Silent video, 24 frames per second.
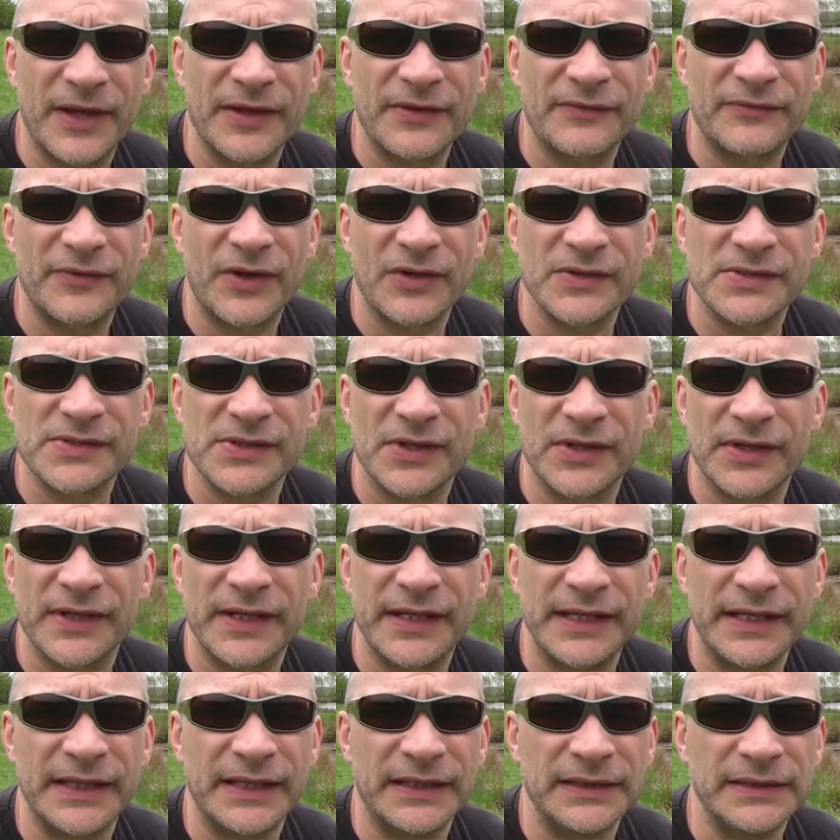rods are
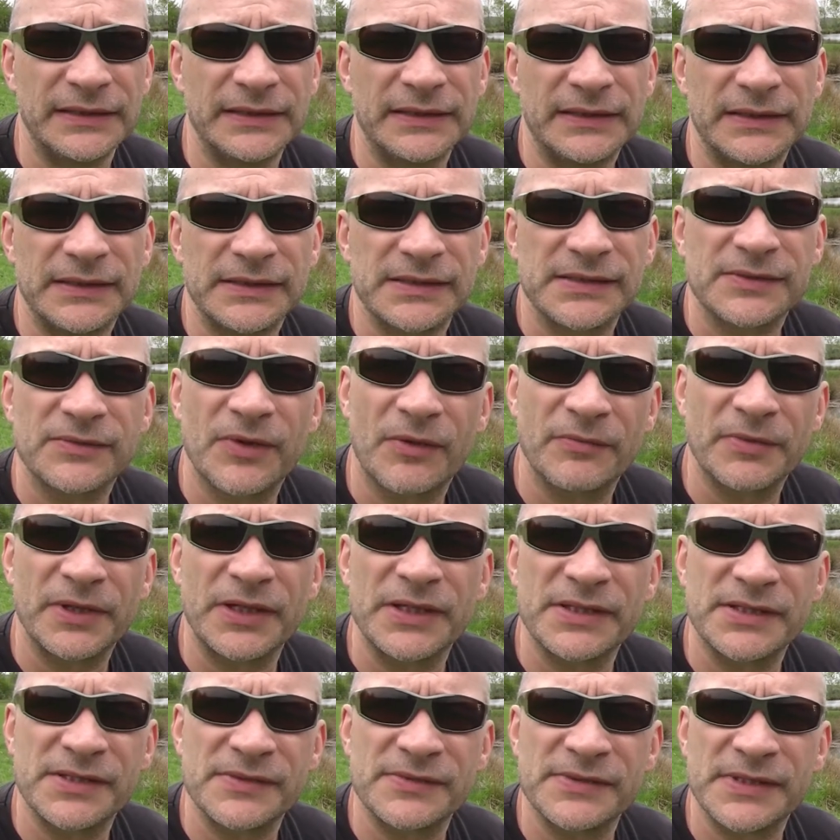here. So what I'm going
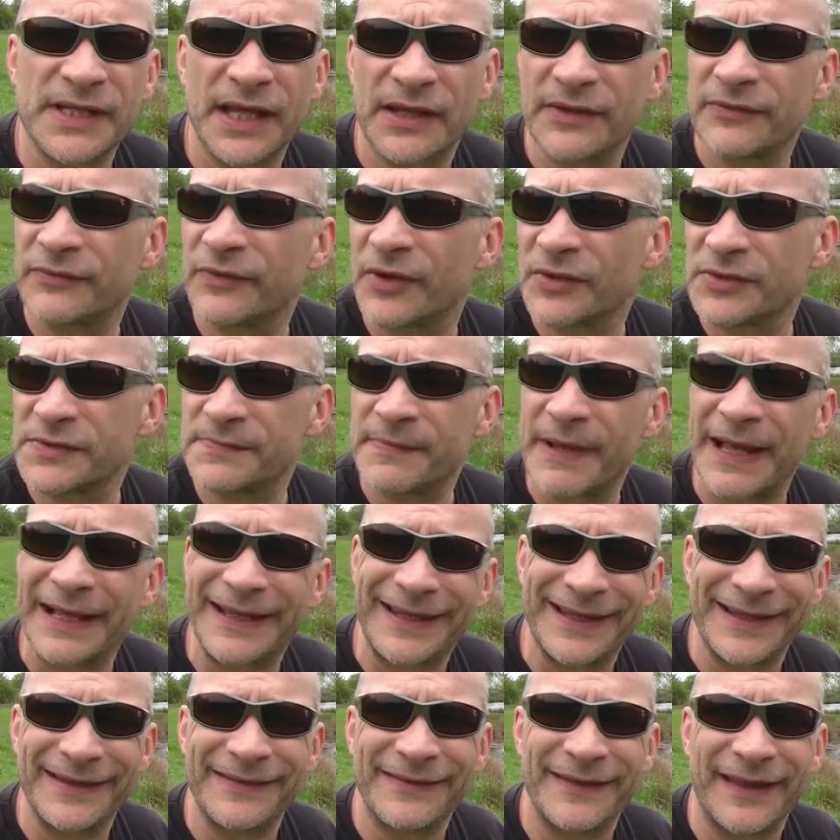to do is get the rods
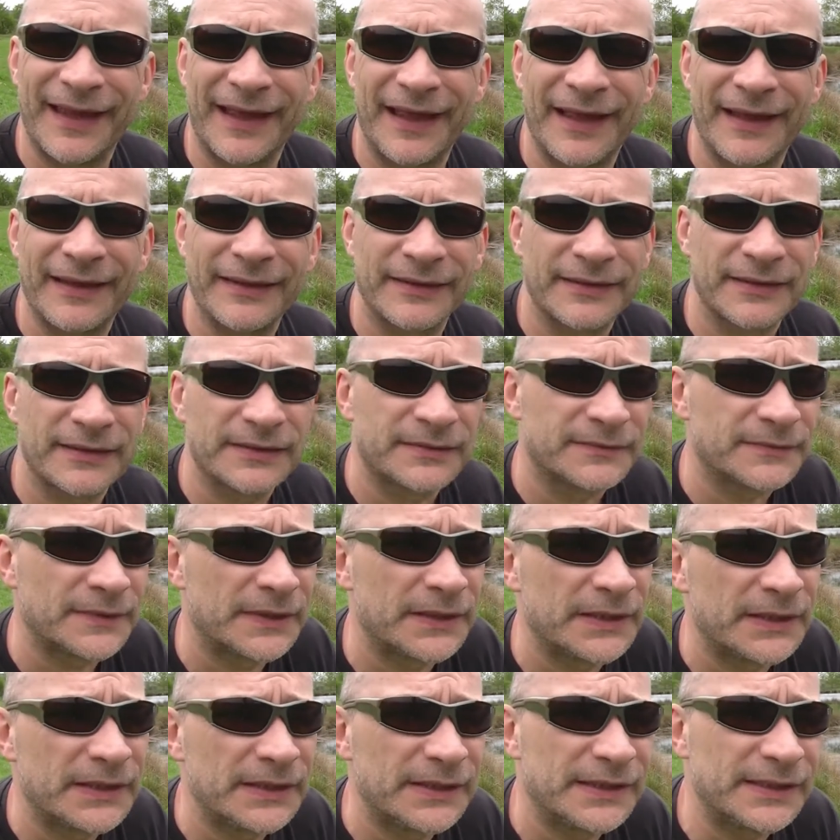back in there,
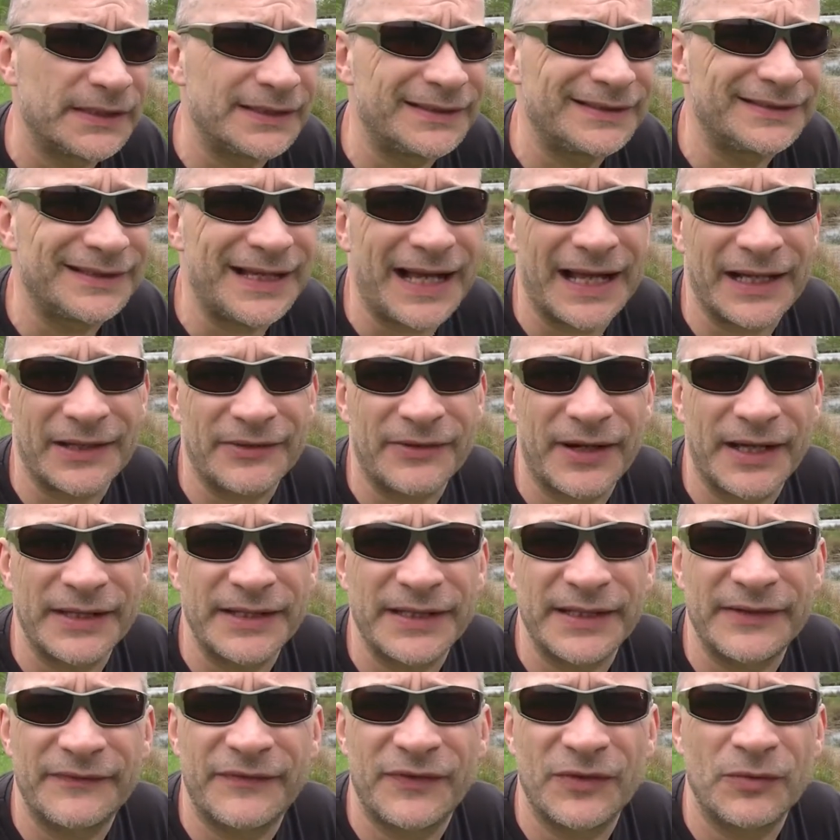hang around
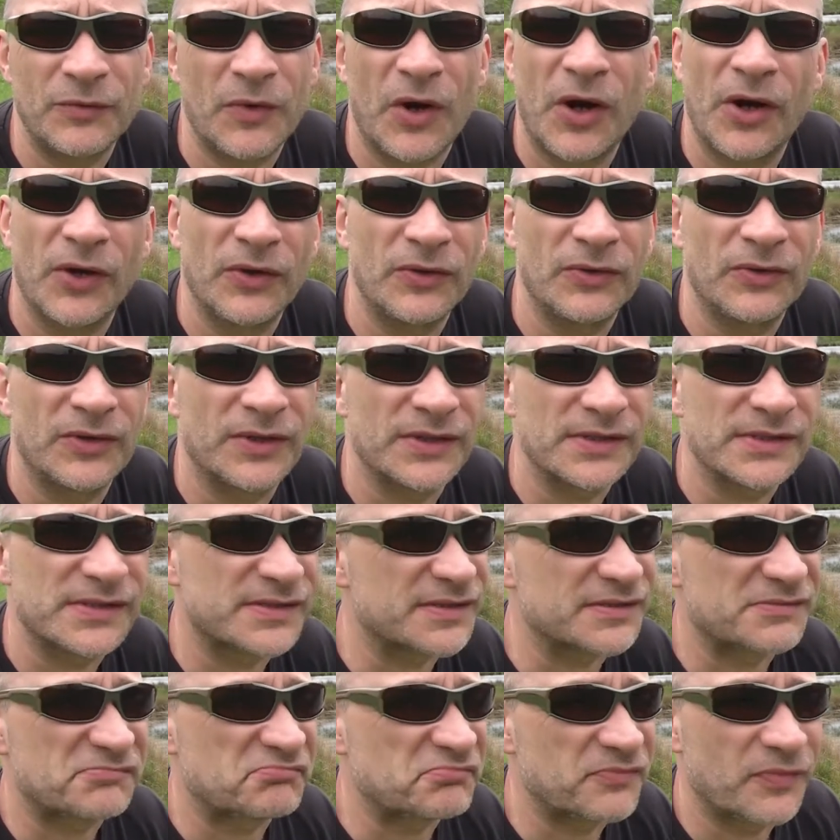here for a while
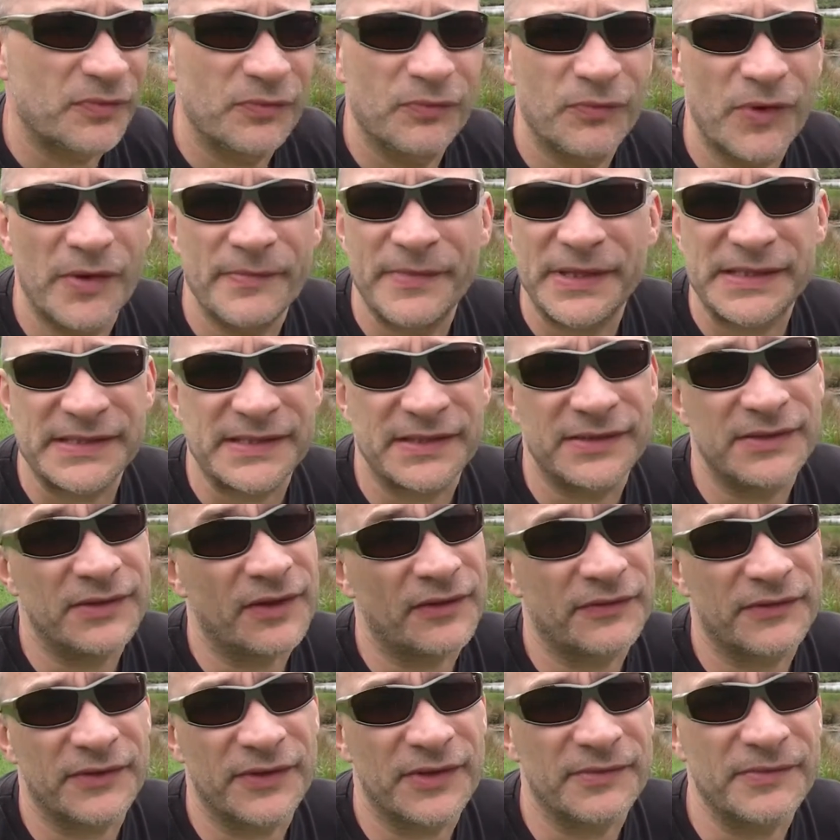because we're missing
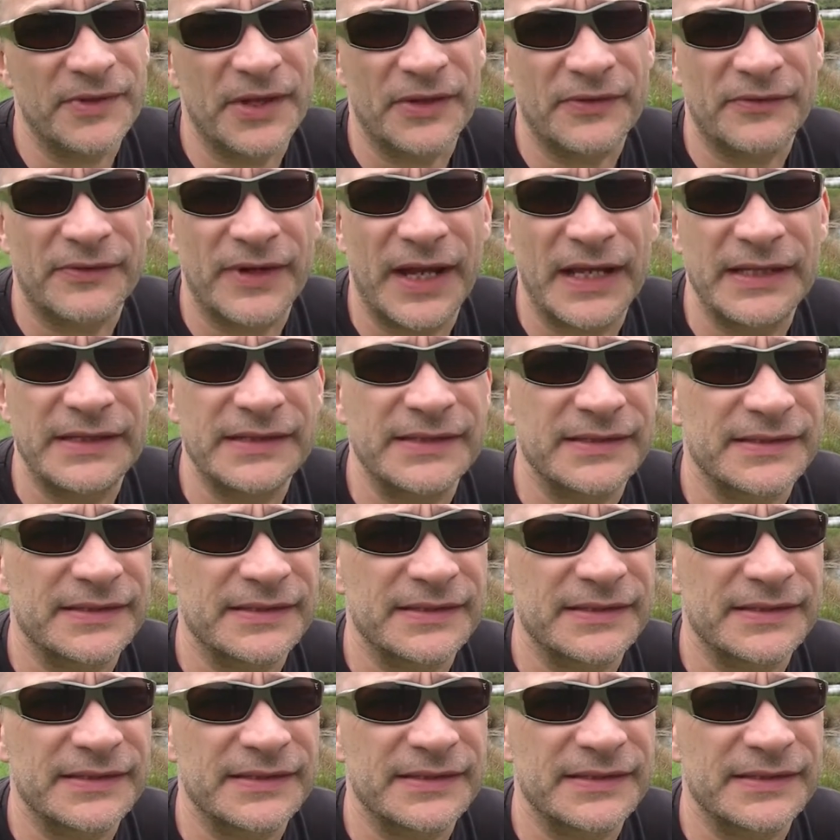nothing at the other end.